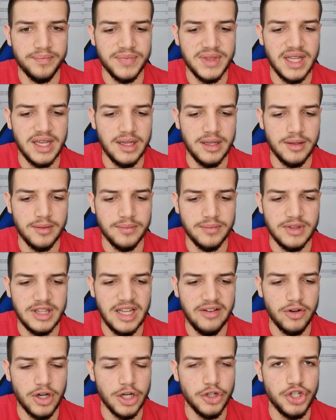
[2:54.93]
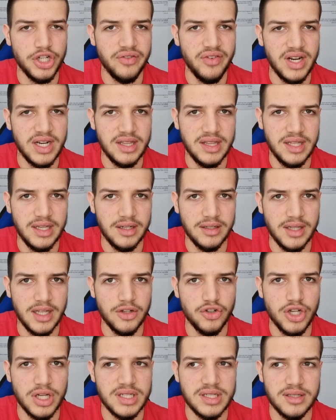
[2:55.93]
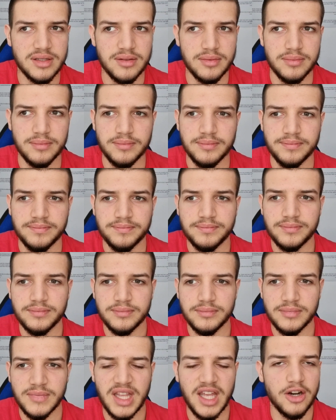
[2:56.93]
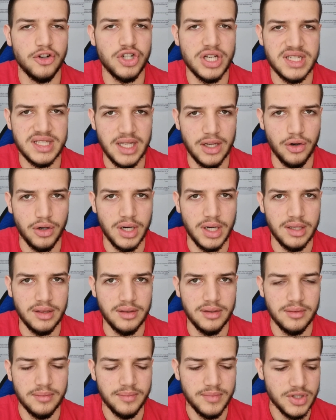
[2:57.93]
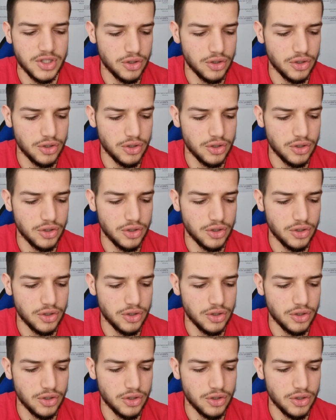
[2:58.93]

They never achieve anything. They are just arrogant.